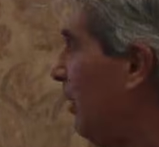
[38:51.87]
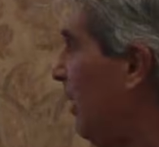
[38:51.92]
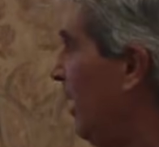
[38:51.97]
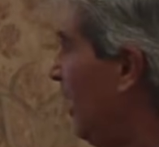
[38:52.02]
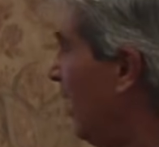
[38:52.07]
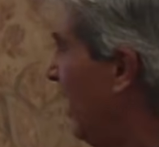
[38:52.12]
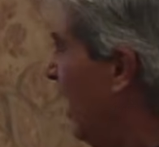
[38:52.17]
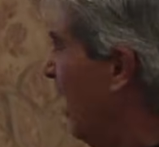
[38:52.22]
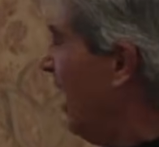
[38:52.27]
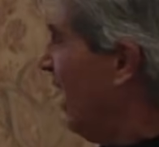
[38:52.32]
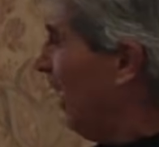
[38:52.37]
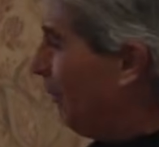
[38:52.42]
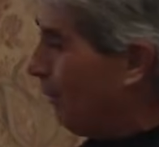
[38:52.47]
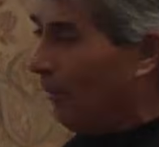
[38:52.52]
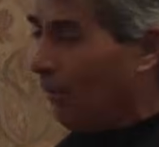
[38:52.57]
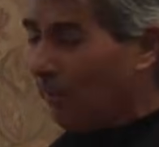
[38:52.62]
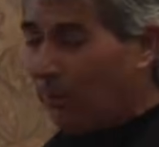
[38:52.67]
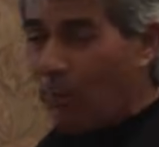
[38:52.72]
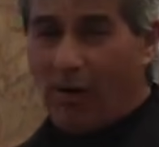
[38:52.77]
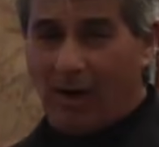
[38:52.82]
blood. I
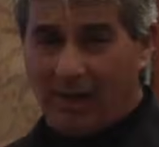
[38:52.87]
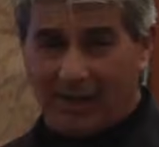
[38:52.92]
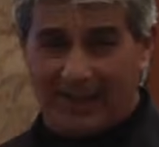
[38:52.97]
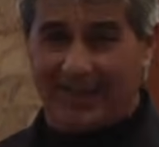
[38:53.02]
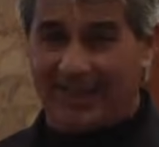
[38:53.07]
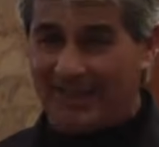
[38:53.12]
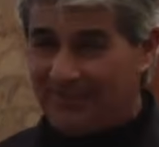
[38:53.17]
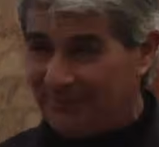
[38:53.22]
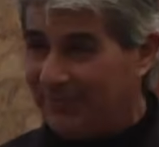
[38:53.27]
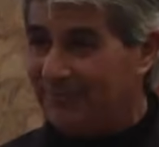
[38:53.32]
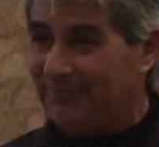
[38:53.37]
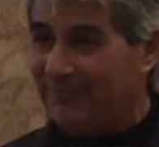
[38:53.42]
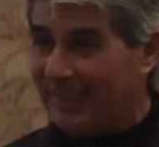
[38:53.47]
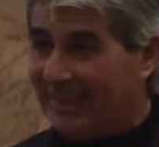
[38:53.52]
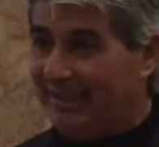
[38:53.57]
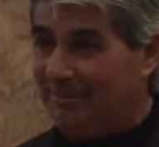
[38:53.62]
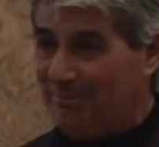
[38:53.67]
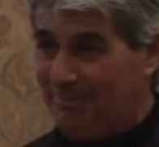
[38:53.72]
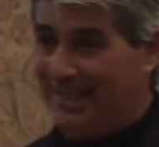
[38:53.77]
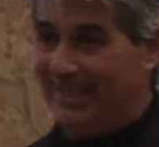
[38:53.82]
mean, we're walking like
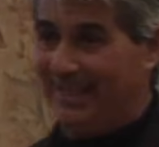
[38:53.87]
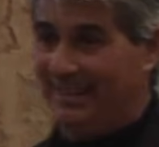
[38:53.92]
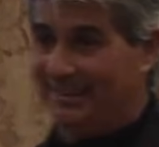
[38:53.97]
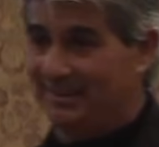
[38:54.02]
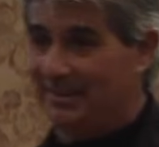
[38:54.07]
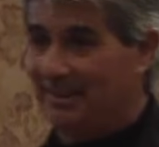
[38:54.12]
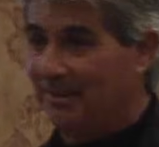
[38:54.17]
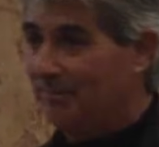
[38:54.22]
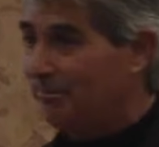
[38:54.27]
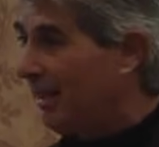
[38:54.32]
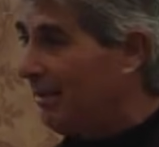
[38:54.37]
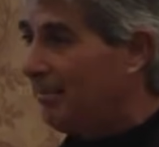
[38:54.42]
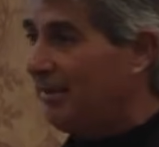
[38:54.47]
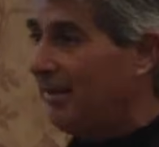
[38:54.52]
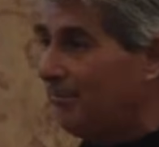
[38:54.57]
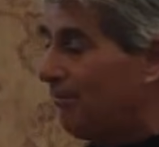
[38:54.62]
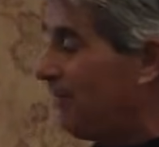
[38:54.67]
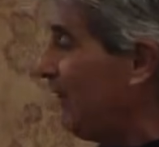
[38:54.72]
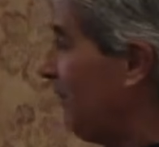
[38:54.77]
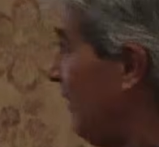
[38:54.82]
15 minutes,
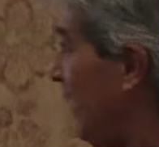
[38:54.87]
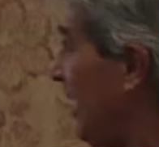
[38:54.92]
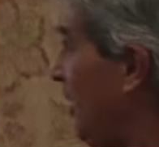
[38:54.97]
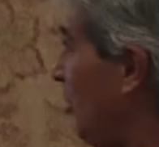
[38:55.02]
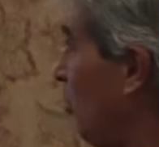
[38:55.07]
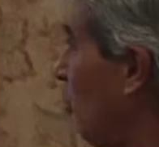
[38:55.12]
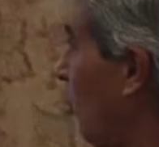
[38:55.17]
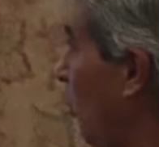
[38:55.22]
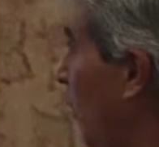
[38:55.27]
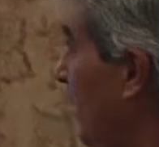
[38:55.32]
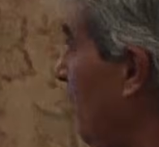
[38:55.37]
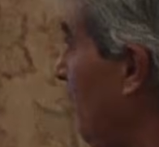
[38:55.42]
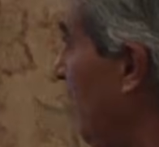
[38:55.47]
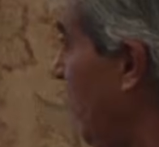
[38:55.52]
maybe 15 to 20